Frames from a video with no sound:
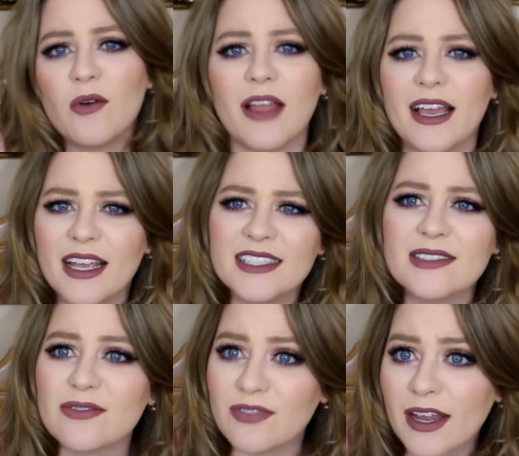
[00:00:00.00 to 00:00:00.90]
like
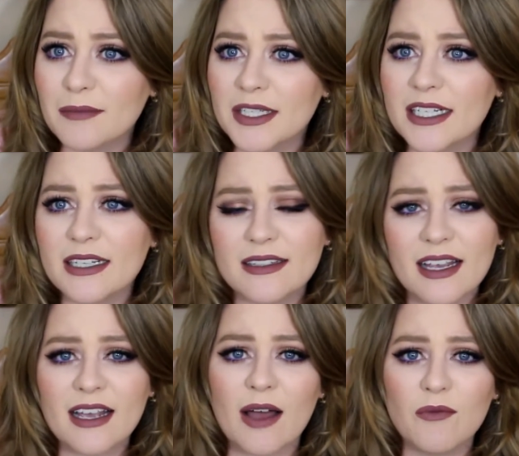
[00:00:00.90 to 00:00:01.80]
isn't family
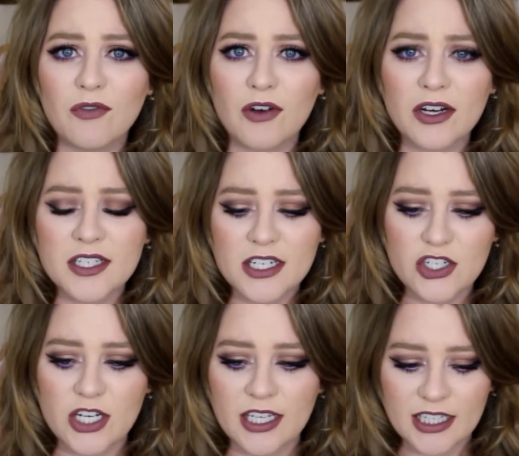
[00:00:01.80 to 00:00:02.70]
like come first and
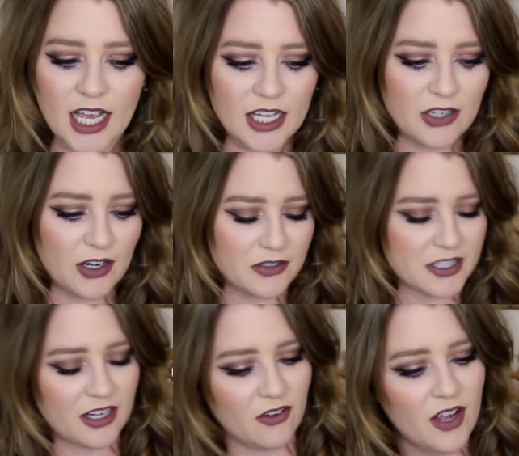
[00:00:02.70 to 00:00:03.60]
shit like that, you know?
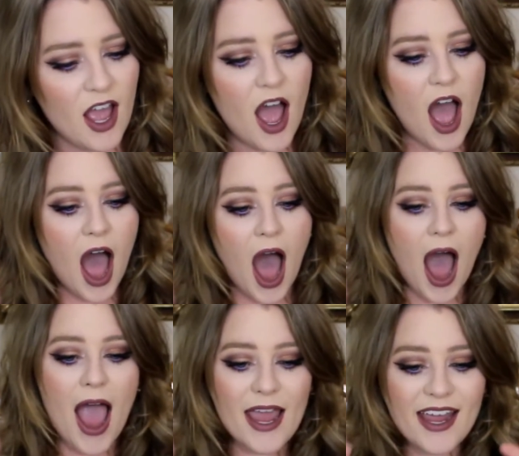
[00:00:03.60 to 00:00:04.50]
So
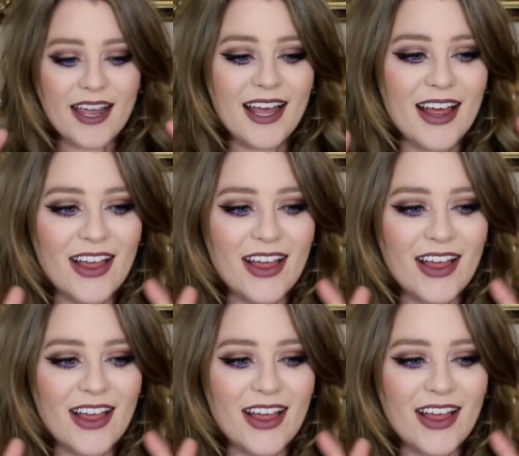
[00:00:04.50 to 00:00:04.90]
I